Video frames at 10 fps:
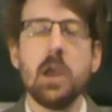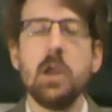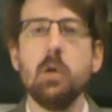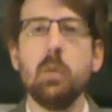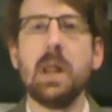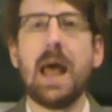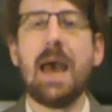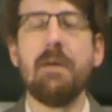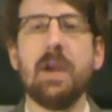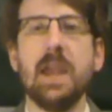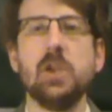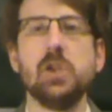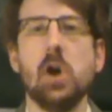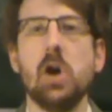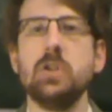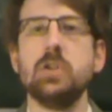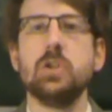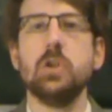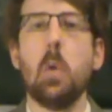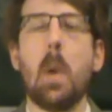you will have a chance
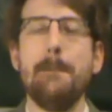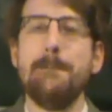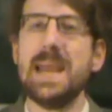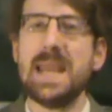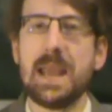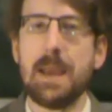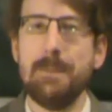to make